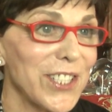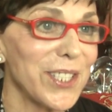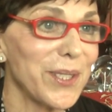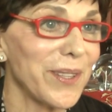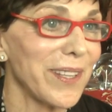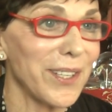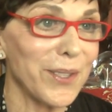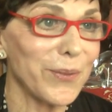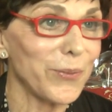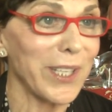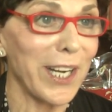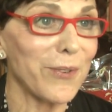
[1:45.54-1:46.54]

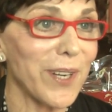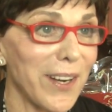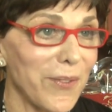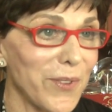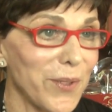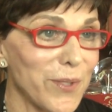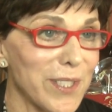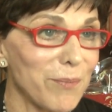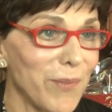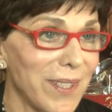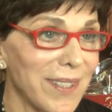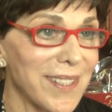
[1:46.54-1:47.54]
when I arrived, it was
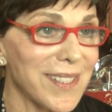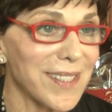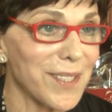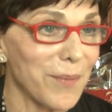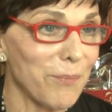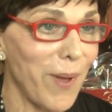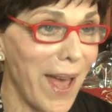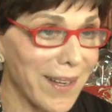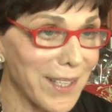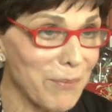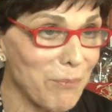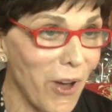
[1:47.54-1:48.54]
amongst
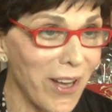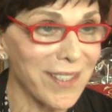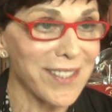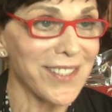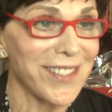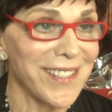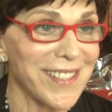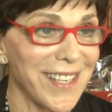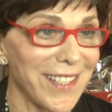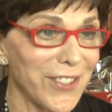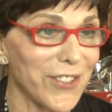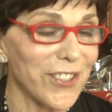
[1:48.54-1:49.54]
packing boxes,
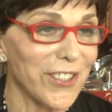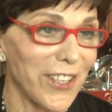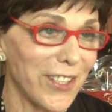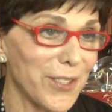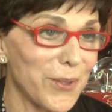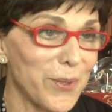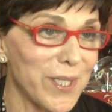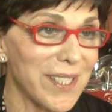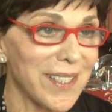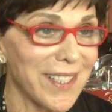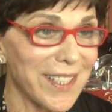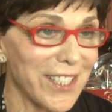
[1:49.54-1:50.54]
and her daughter was
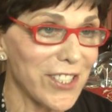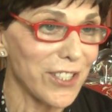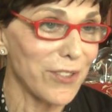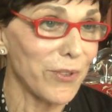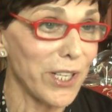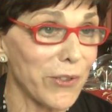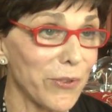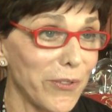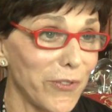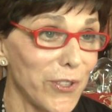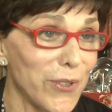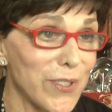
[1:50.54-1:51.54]
in the kitchen reading
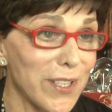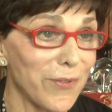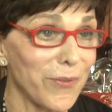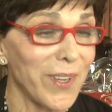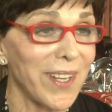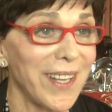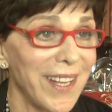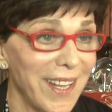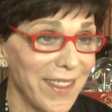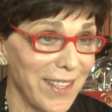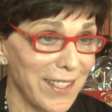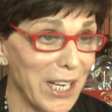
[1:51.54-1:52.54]
reviews of
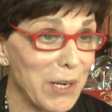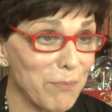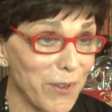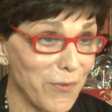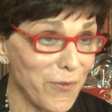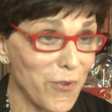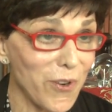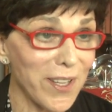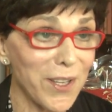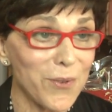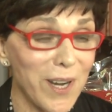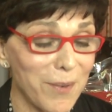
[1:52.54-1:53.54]
the night before.
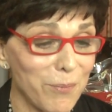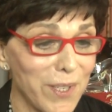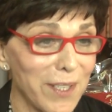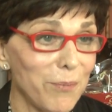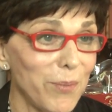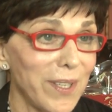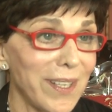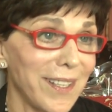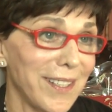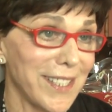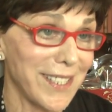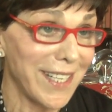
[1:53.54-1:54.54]
There had been a big
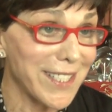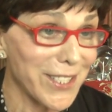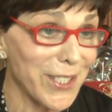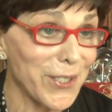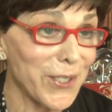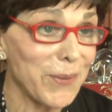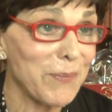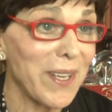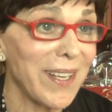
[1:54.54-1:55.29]
state dinner,